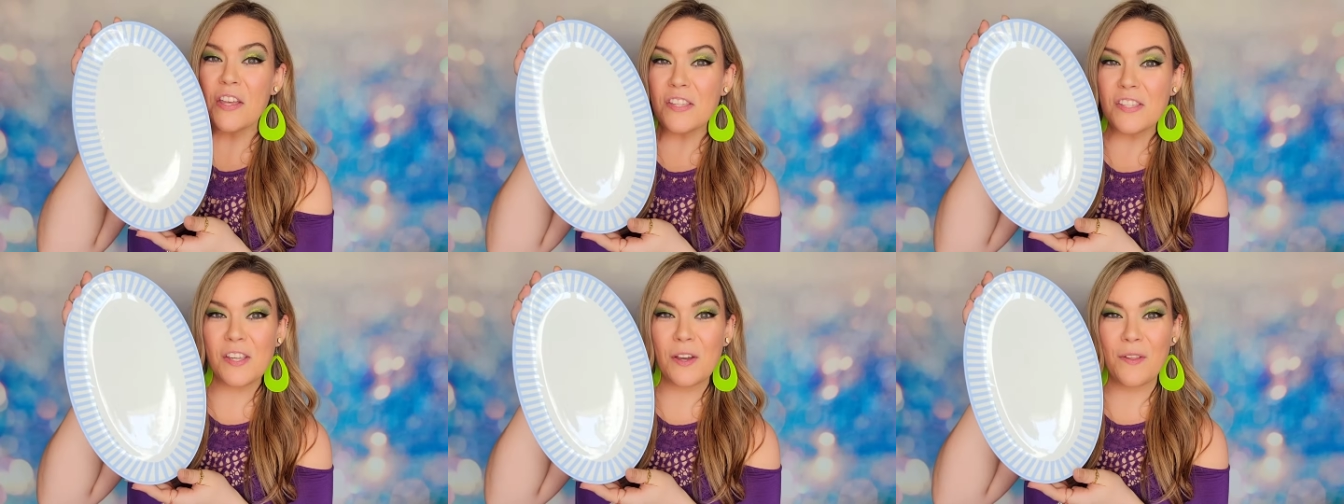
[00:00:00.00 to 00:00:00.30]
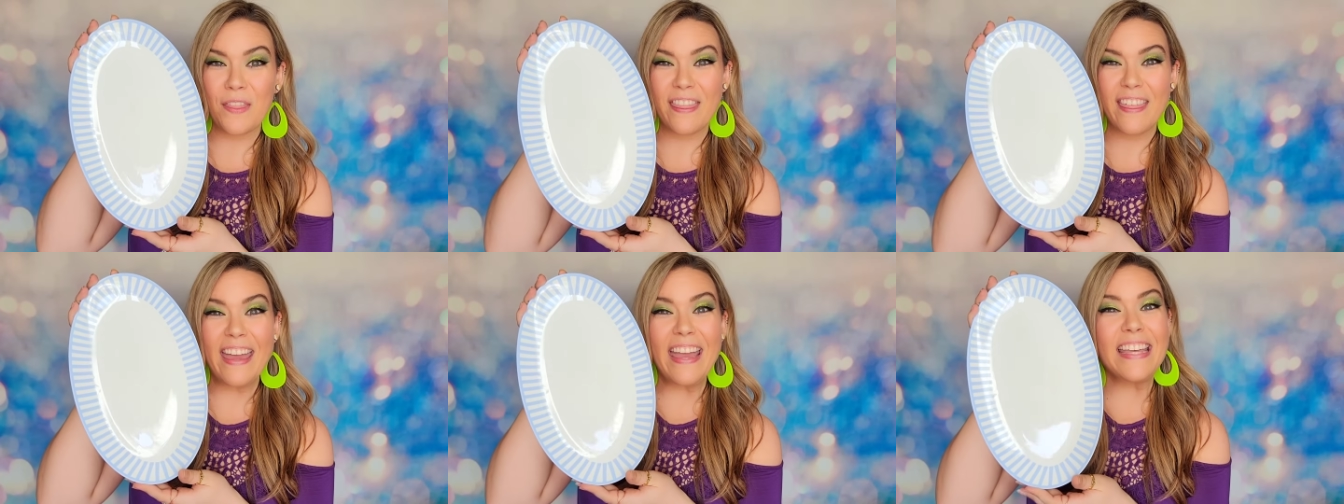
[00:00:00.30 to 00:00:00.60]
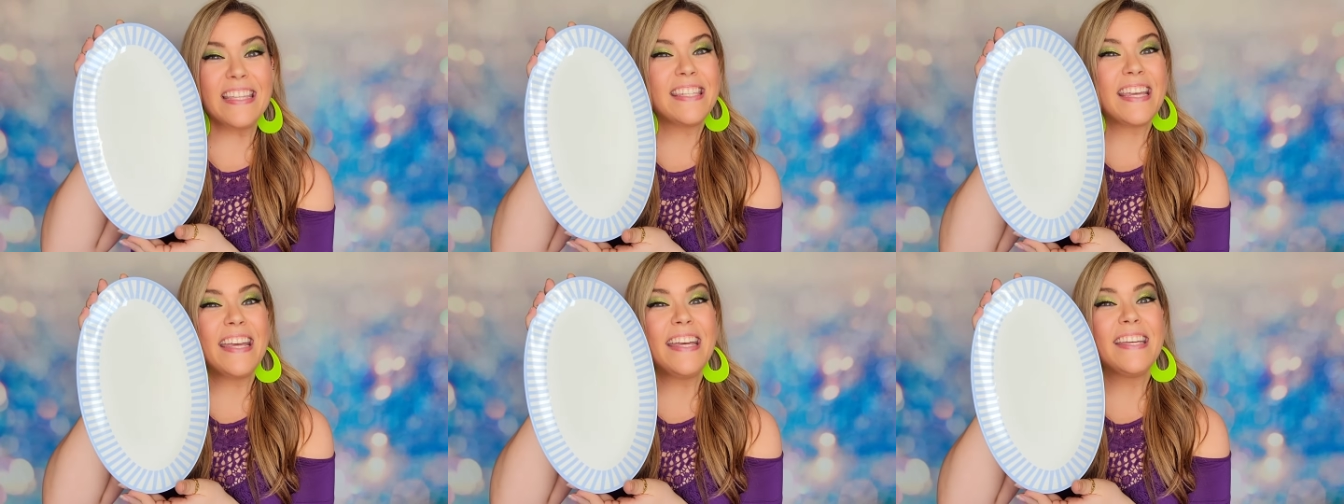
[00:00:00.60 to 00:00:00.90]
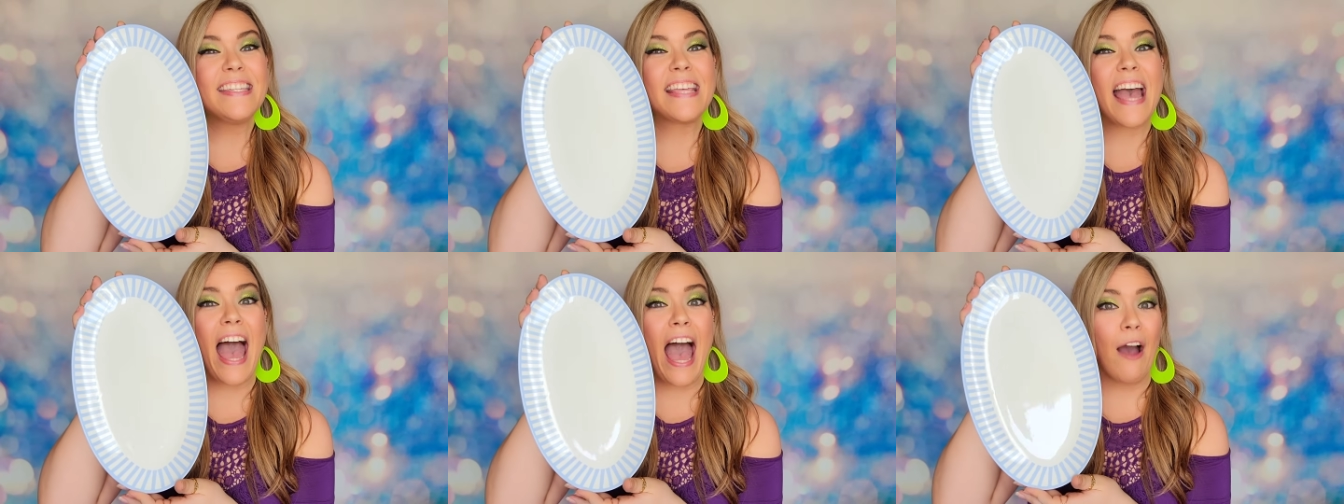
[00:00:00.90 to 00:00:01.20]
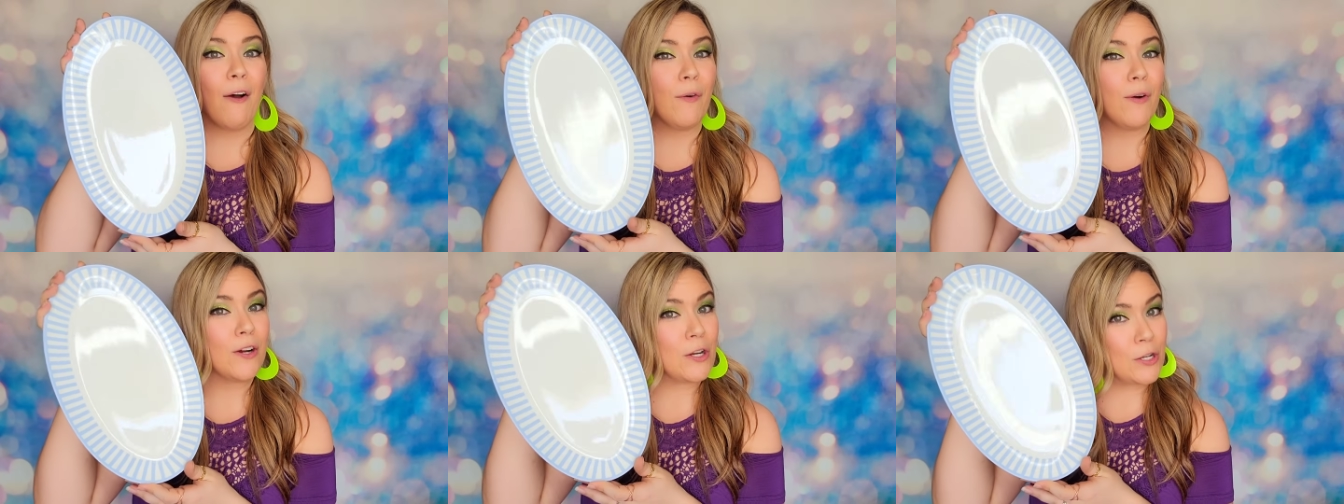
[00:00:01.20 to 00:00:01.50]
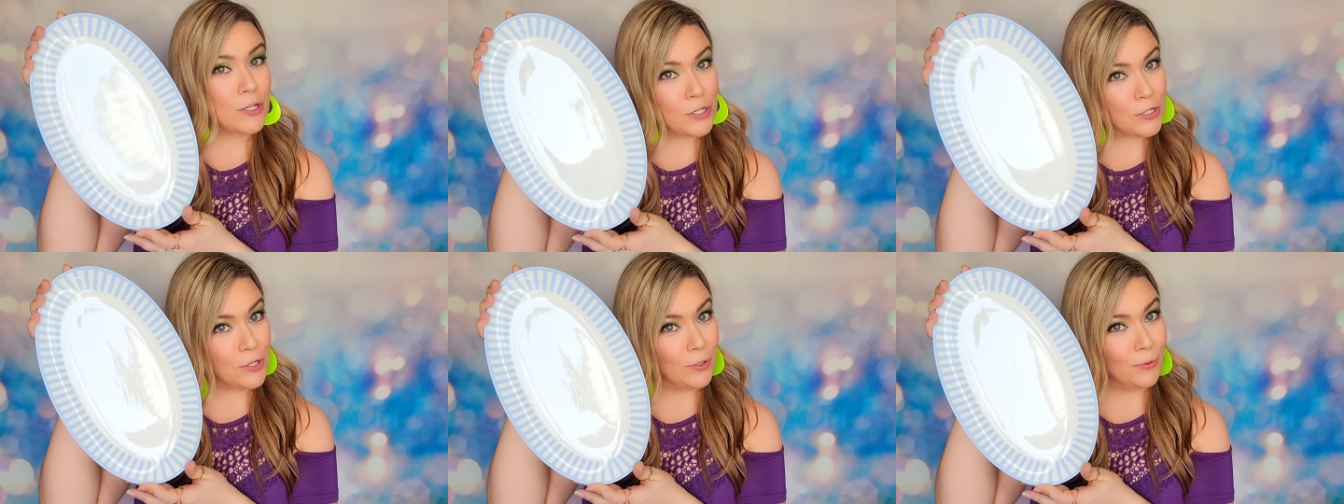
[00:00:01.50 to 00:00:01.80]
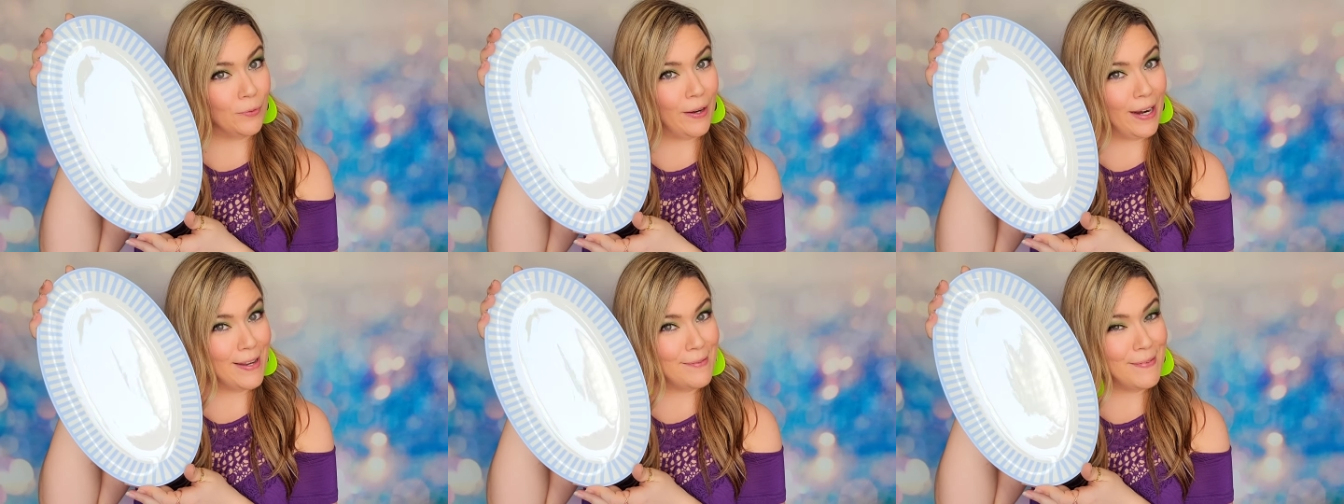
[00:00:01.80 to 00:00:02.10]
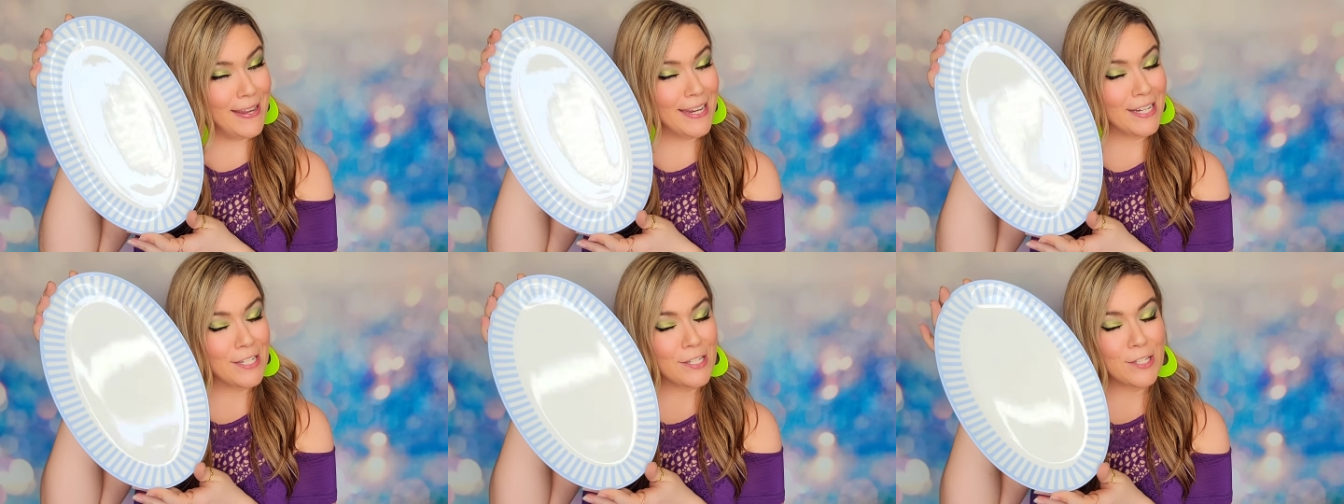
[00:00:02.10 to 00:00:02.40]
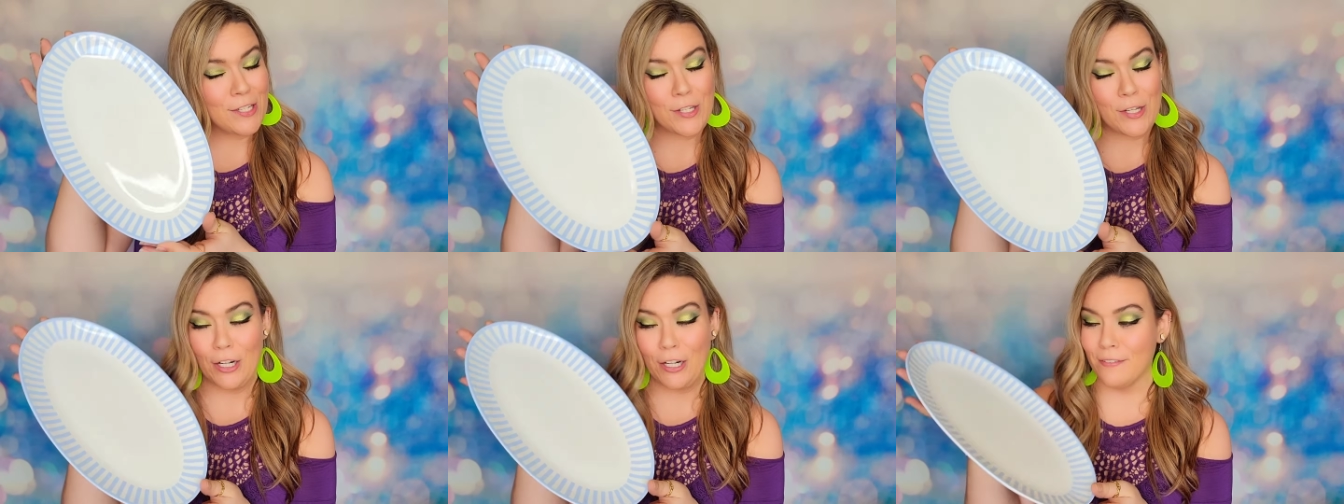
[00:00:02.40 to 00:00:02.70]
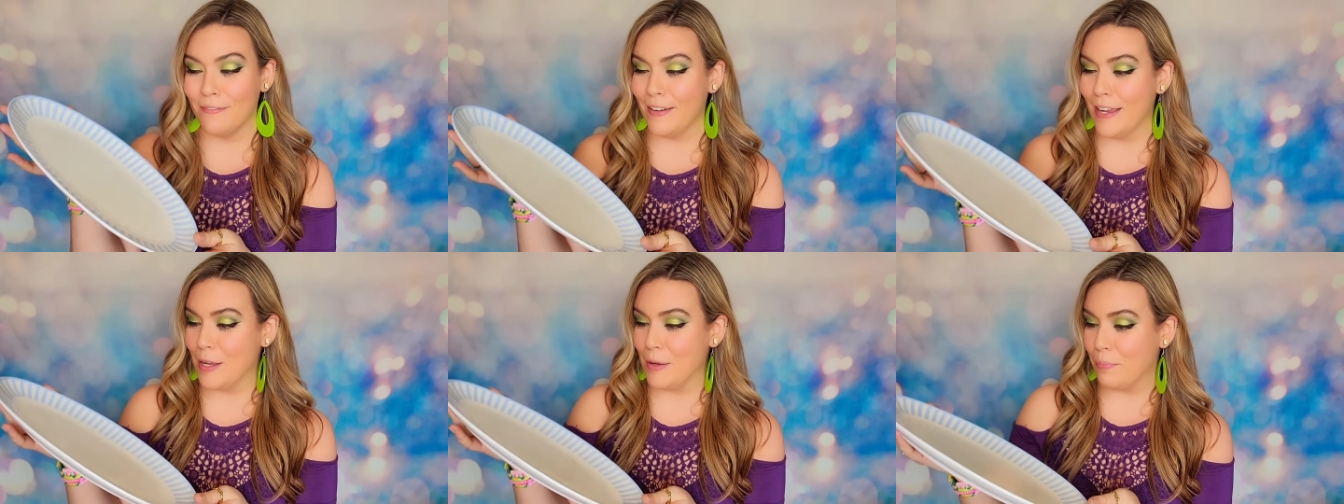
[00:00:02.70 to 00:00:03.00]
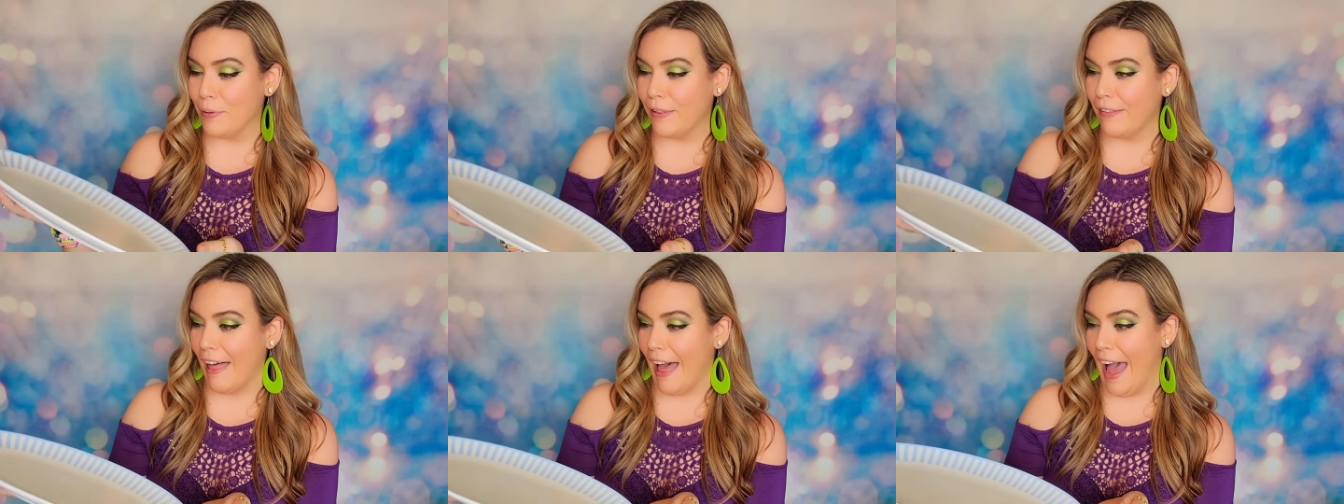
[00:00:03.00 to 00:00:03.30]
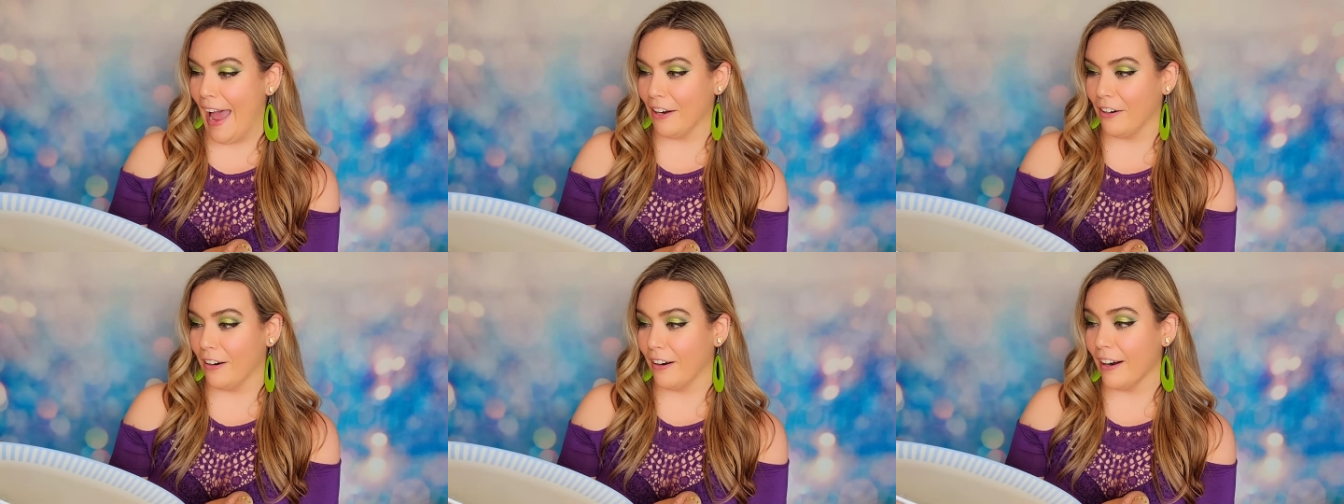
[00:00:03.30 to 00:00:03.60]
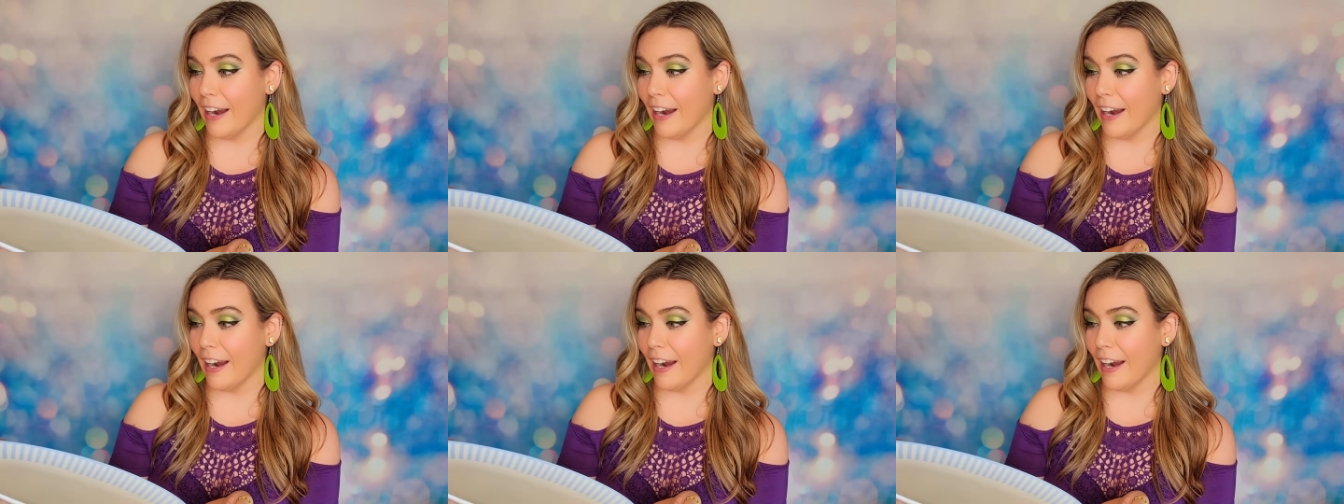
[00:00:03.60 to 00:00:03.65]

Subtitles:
So this is our ceramic serving platter.